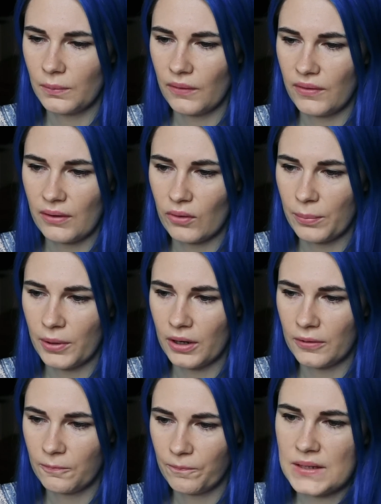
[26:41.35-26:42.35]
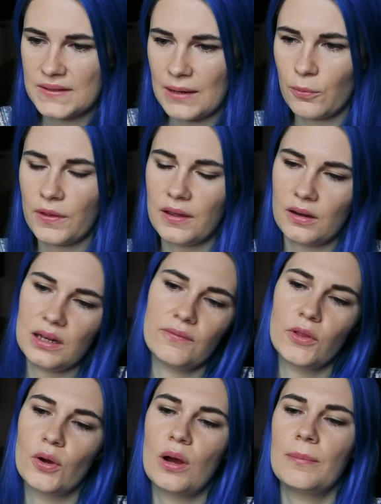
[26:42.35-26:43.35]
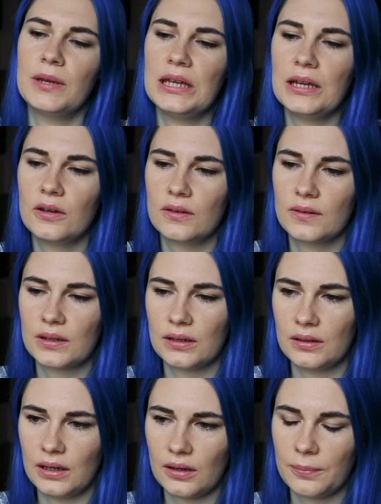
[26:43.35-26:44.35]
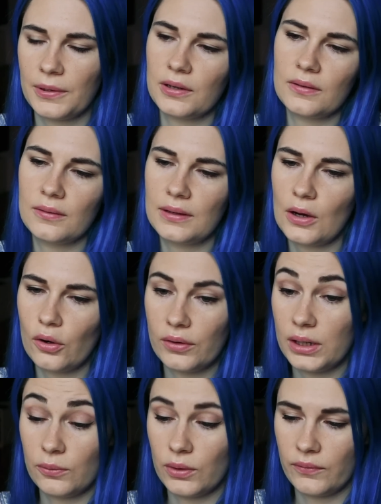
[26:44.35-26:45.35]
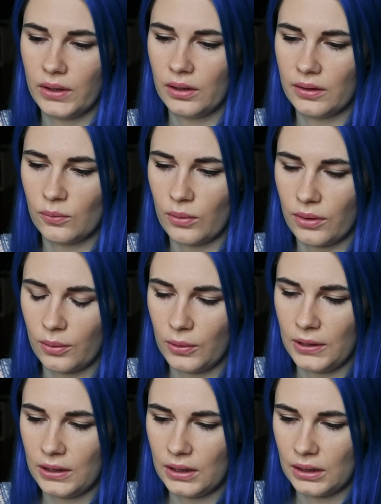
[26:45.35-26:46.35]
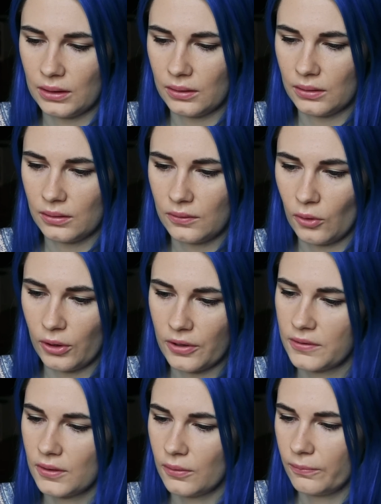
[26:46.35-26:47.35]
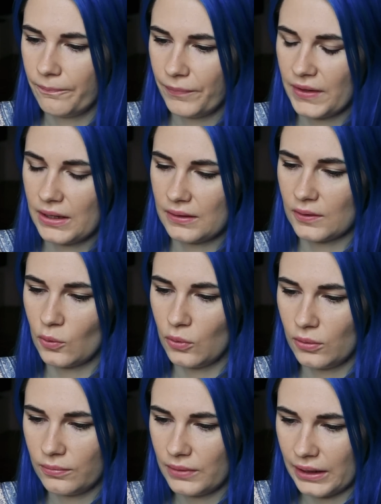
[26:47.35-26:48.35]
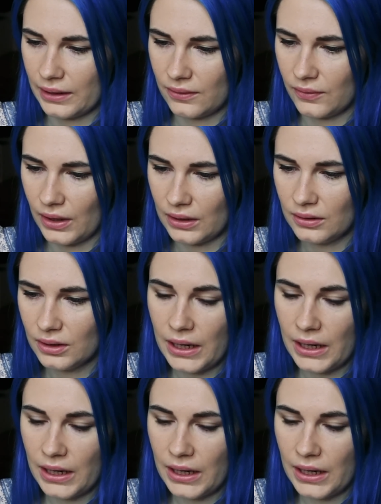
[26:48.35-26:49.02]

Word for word: My favorite part. Same with here, even though, I mean, here it's clear, but they already revealed it with Wheein and Solar, so it's cool. Like, it's fine.